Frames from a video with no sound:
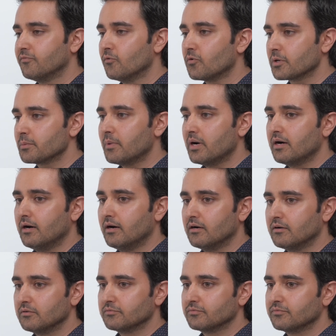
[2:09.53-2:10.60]
form
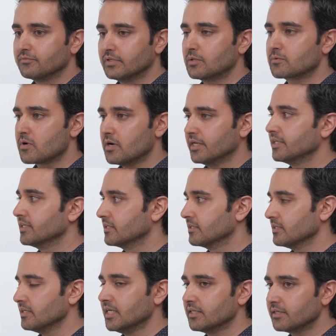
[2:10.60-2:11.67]
of
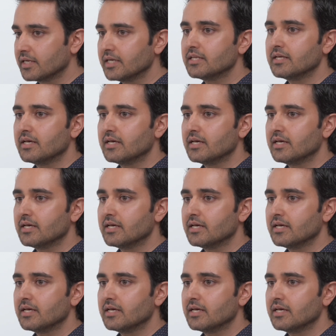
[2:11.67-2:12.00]
Iranian etiquette.